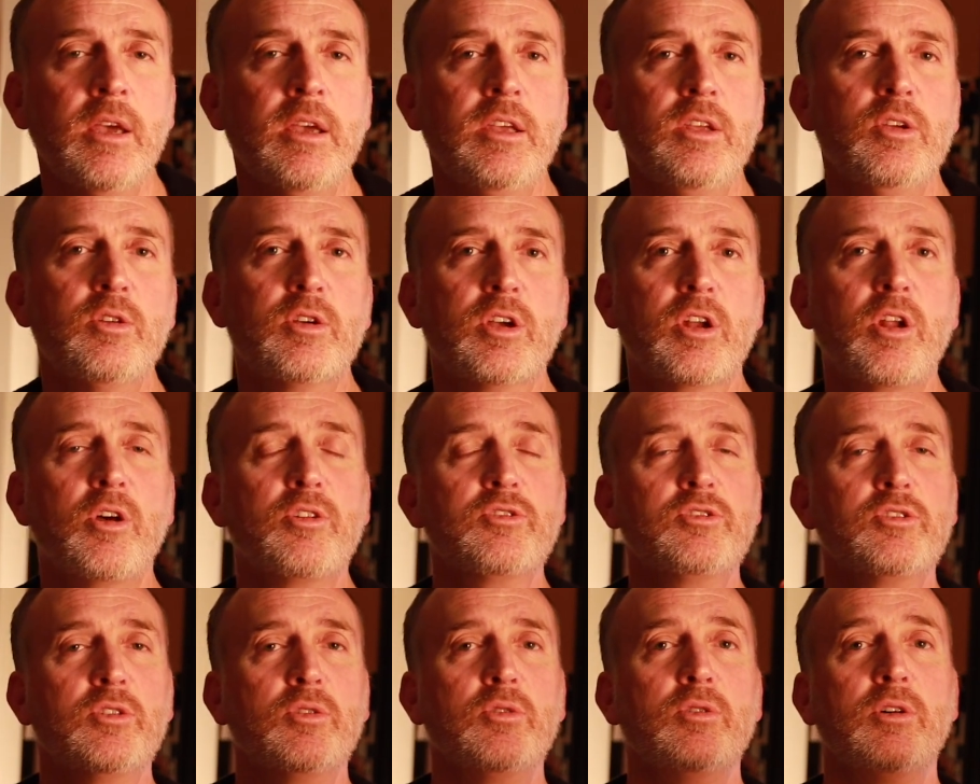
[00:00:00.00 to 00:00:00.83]
You can
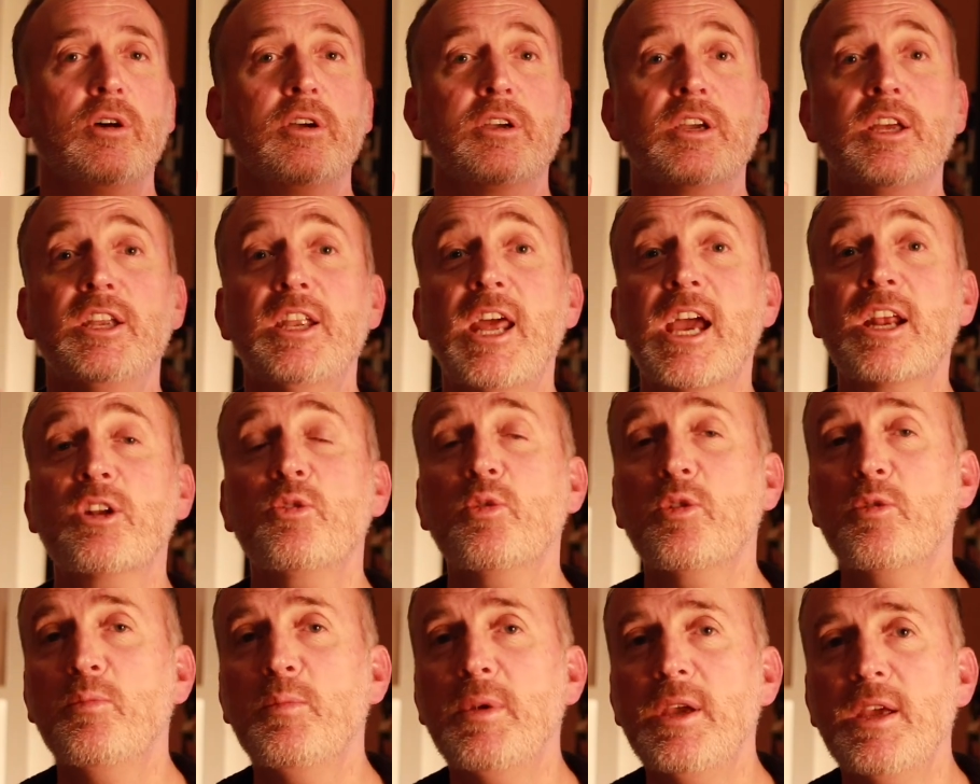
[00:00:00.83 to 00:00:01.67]
also connect
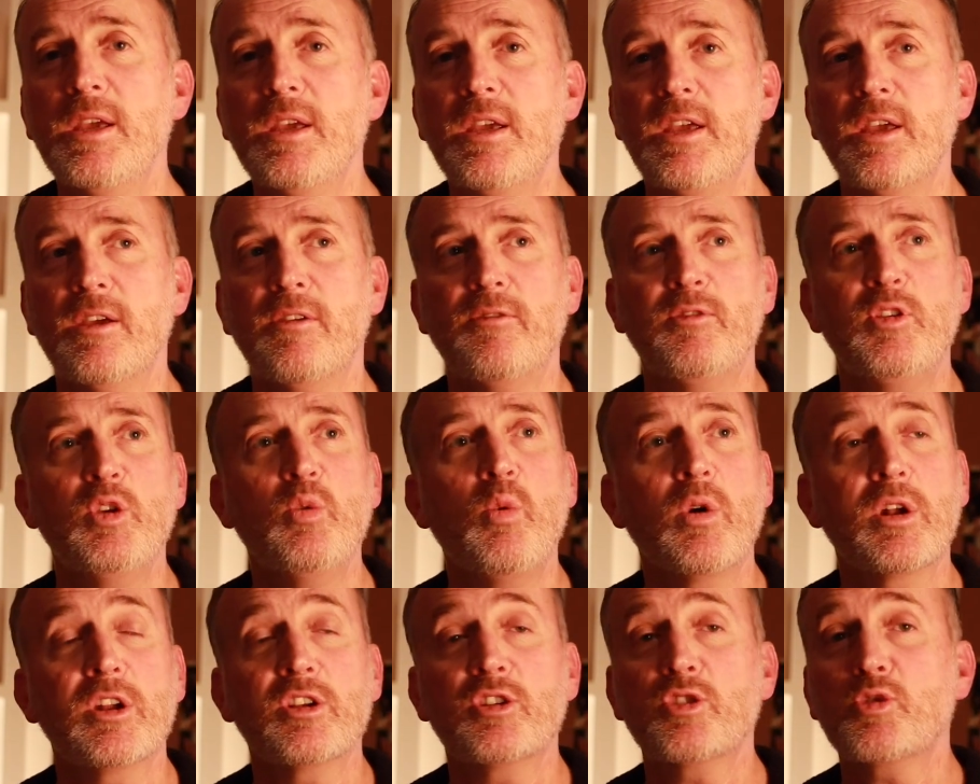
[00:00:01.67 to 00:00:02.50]
with me if you
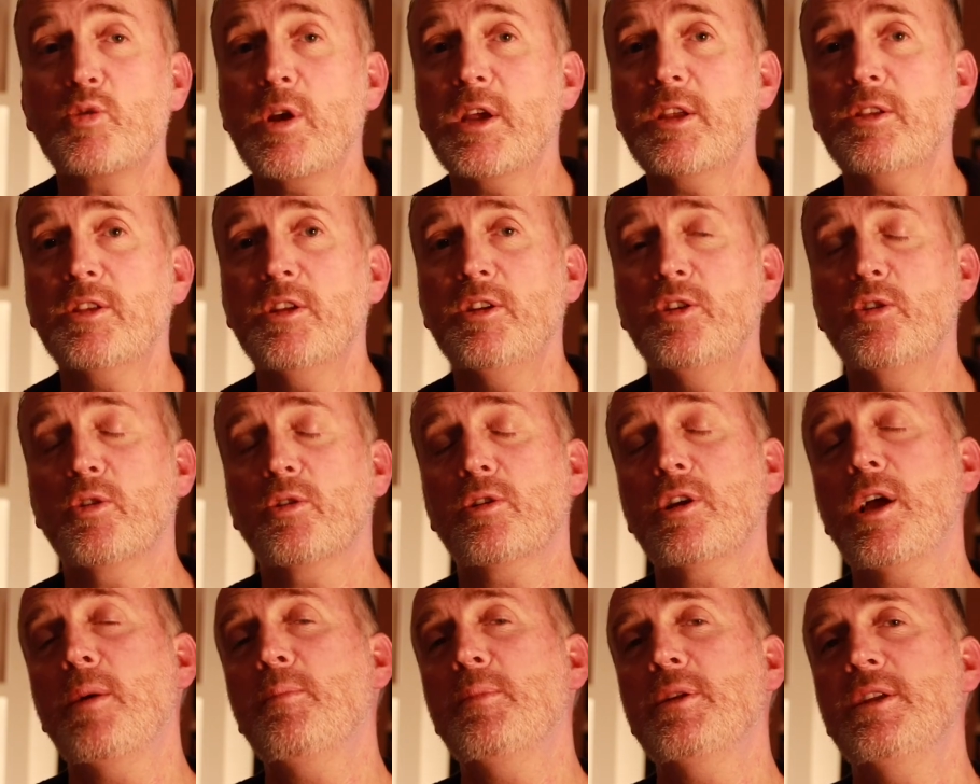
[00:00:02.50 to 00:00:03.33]
want to strengthen your
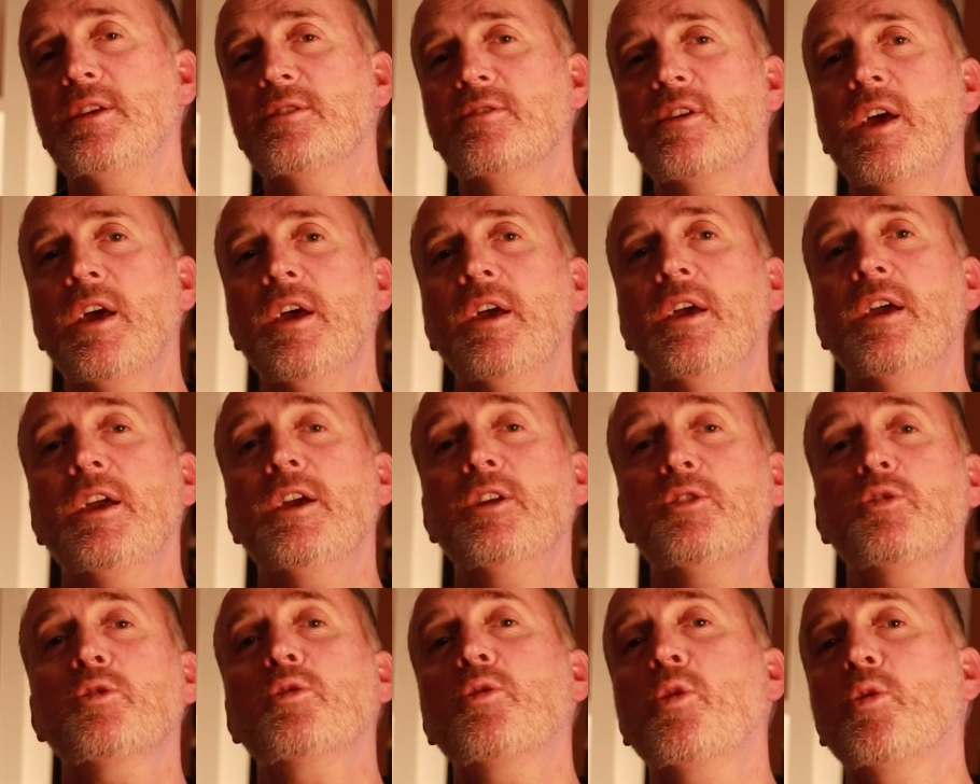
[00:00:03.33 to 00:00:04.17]
company's
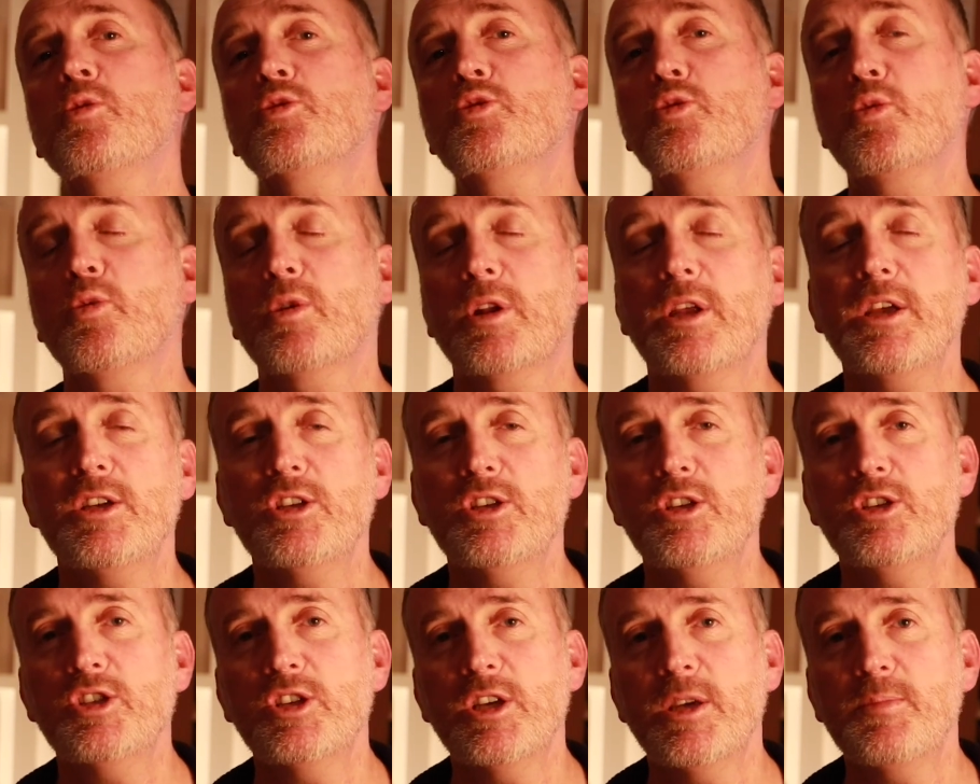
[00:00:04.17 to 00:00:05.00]
intercultural
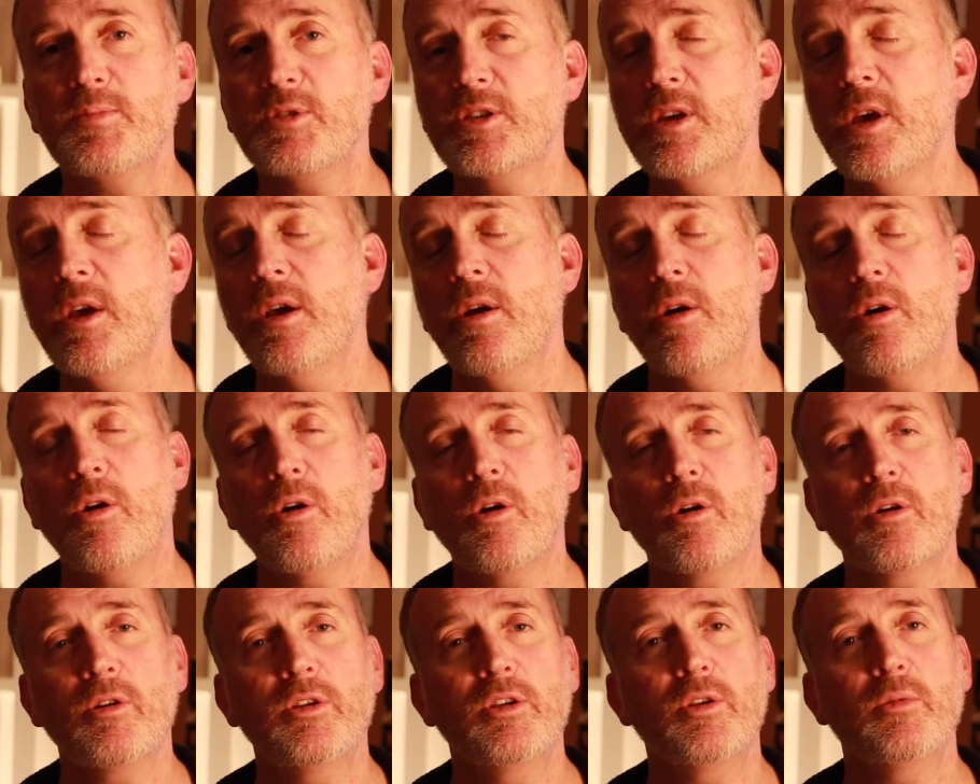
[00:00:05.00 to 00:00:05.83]
relationships
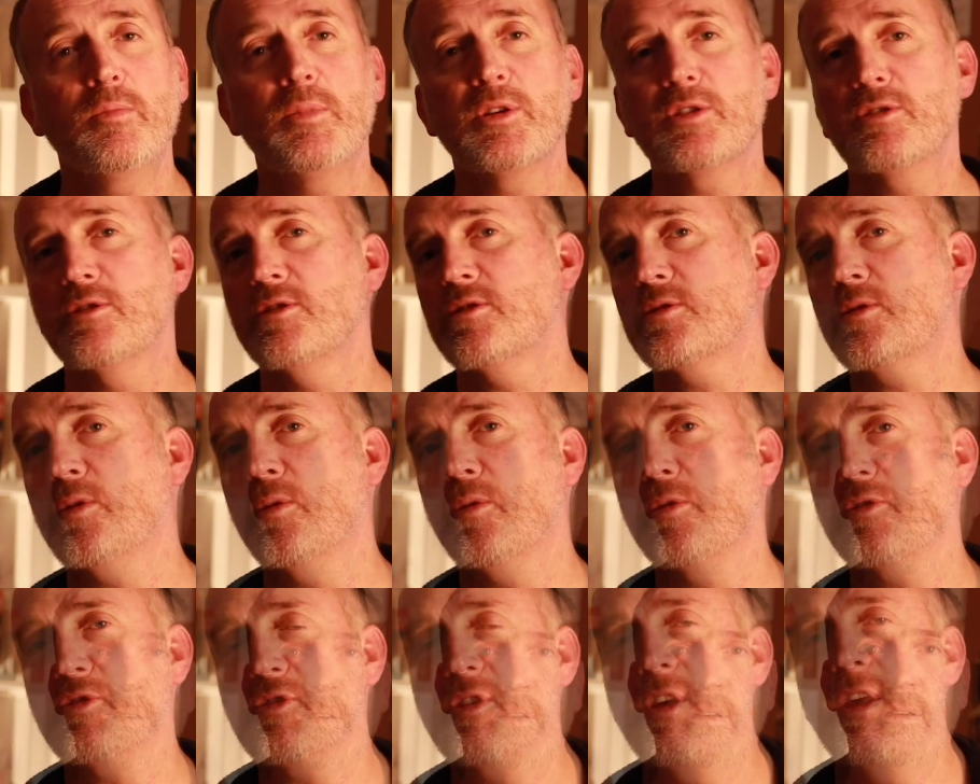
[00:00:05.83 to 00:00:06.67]
or your business
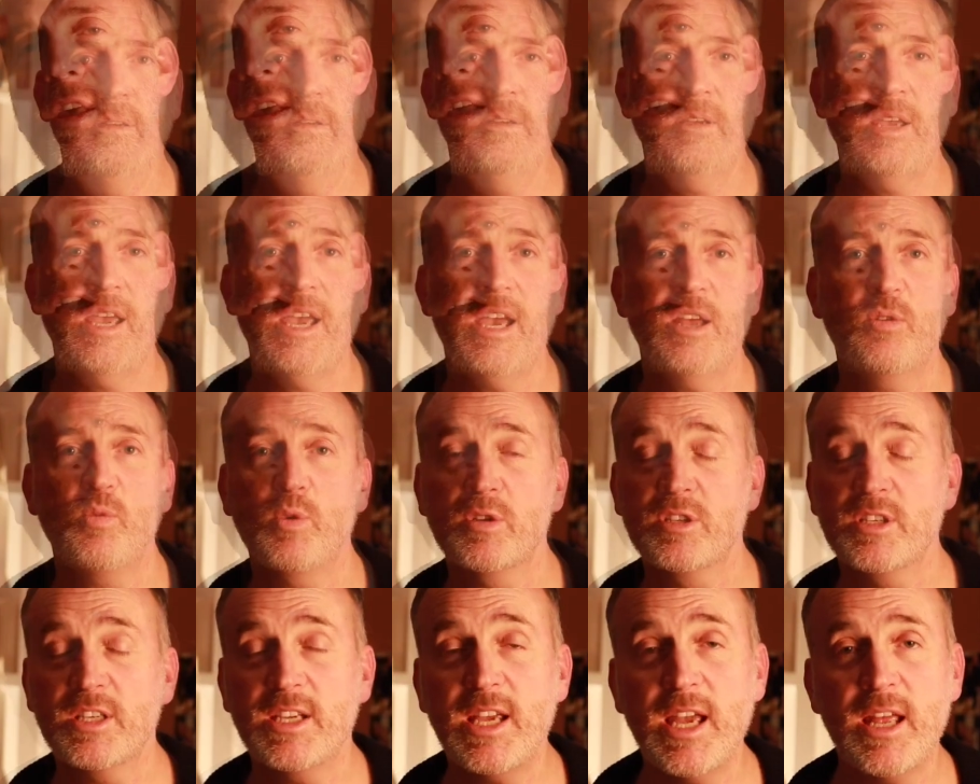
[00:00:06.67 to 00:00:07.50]
goals. And
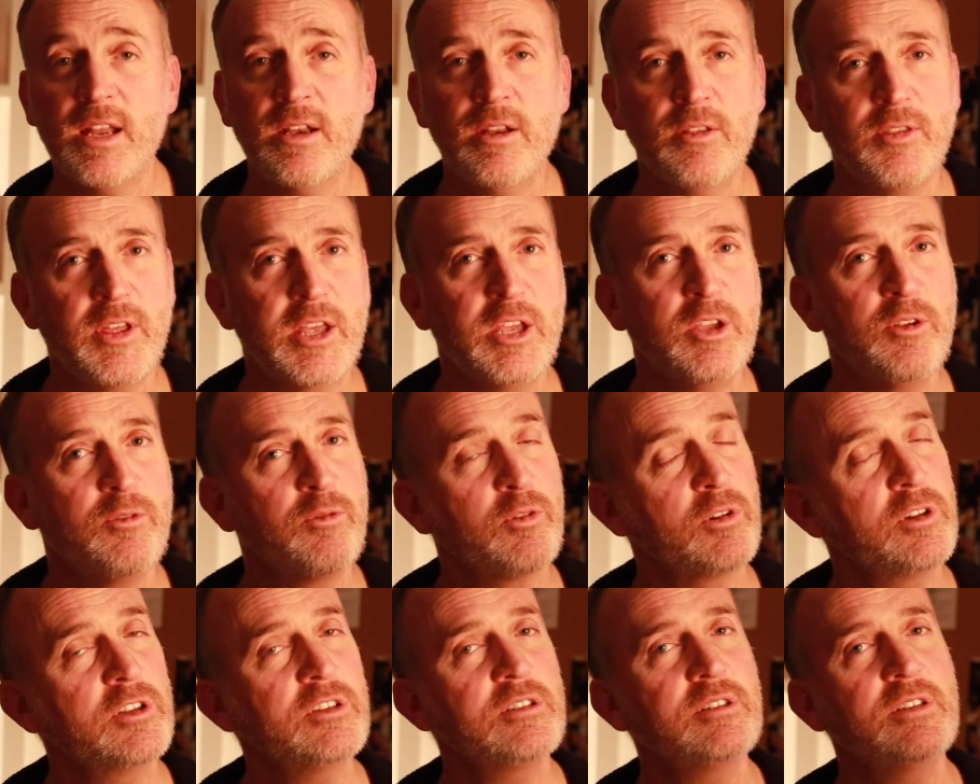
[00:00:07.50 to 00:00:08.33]
once again, thank you
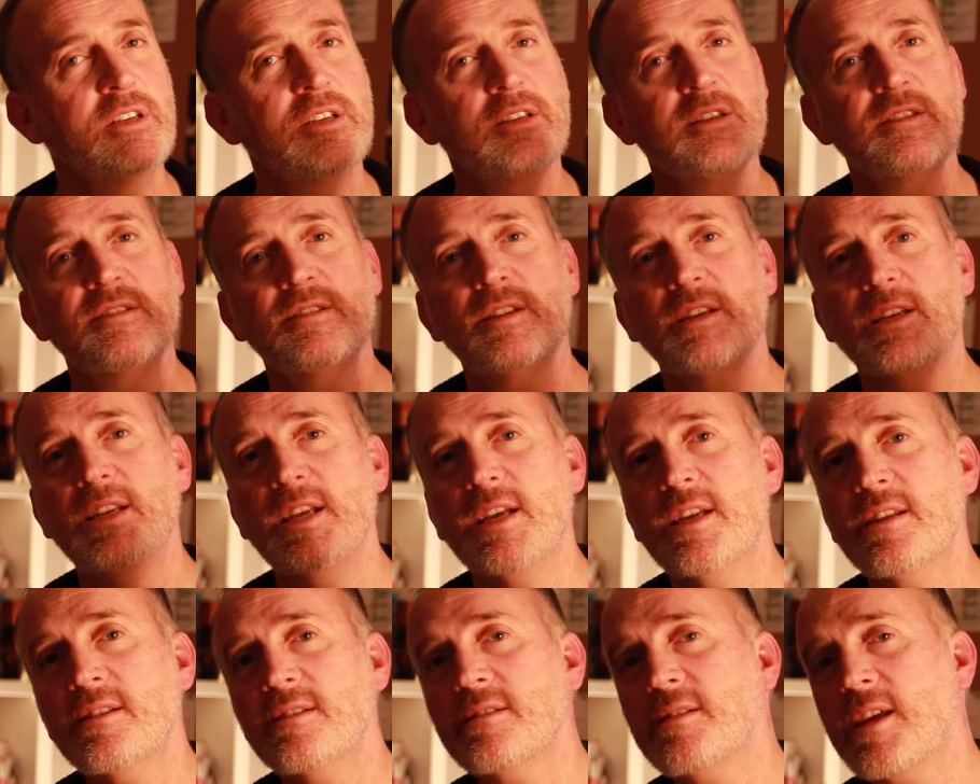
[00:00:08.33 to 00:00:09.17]
for listening to Signy
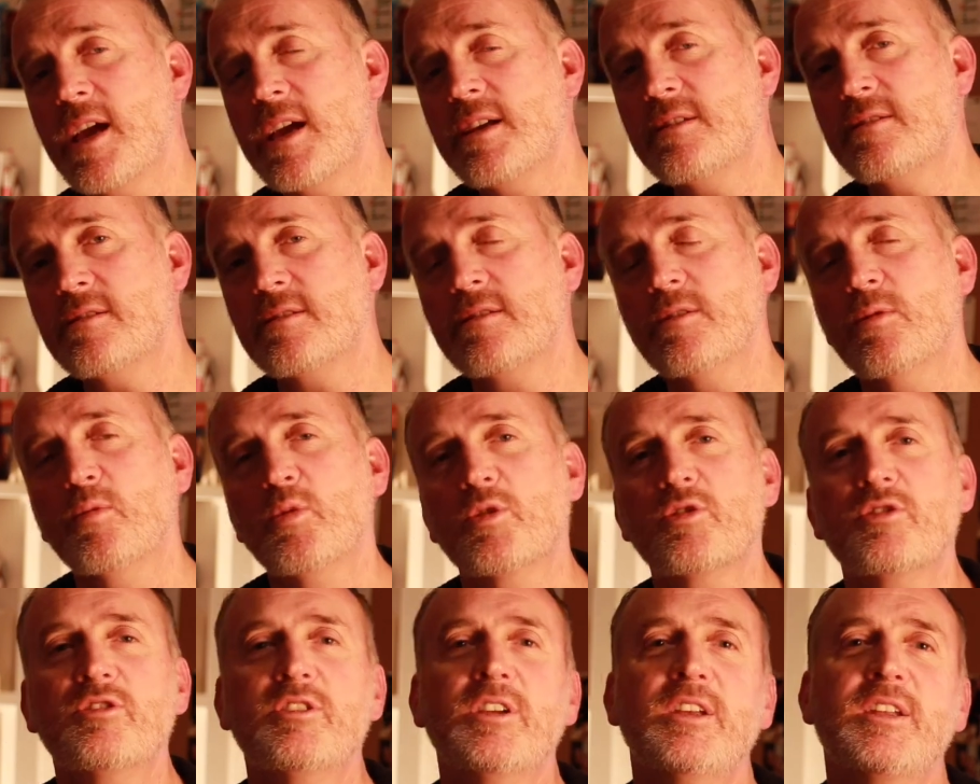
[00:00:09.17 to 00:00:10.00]
Insights. We'll
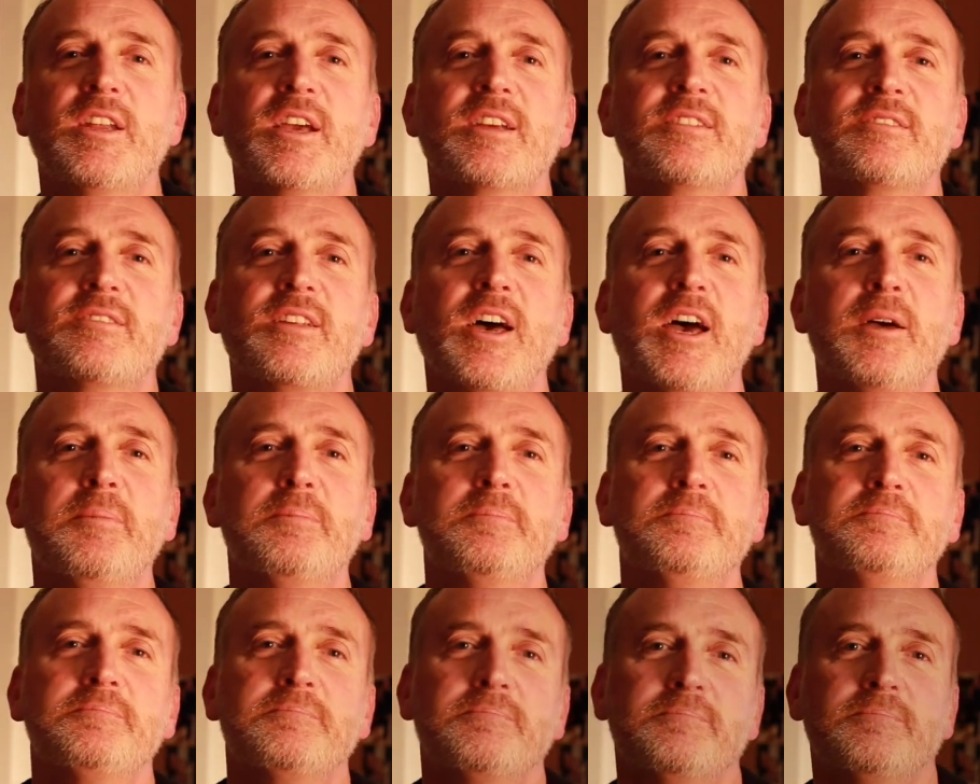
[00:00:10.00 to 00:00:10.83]
see you next
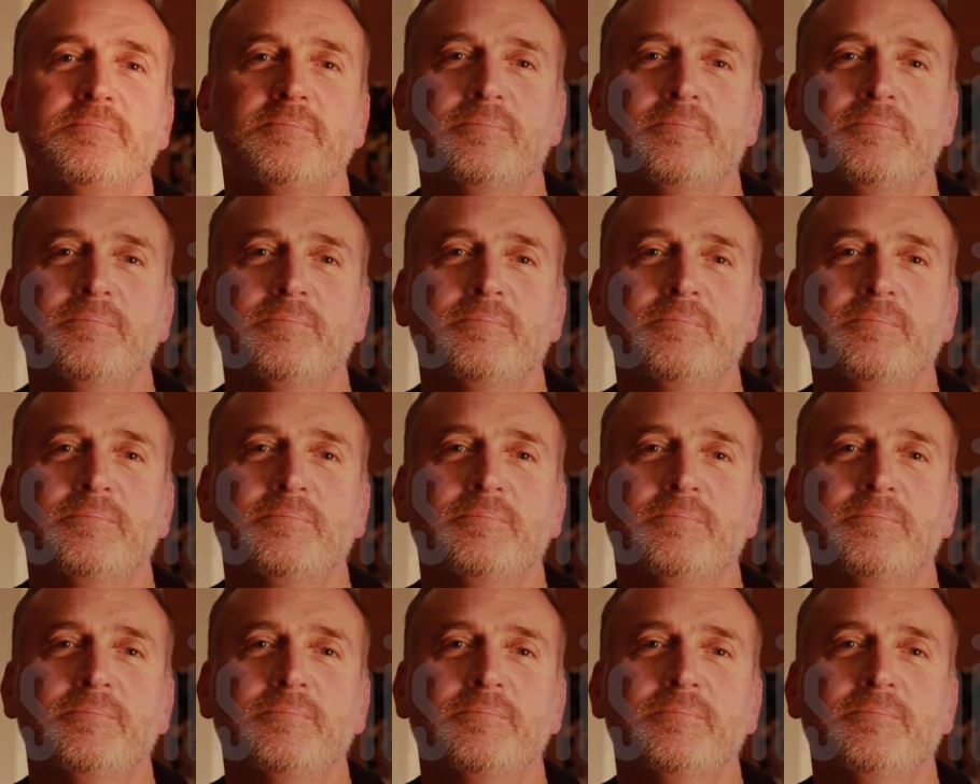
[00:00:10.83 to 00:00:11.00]
time.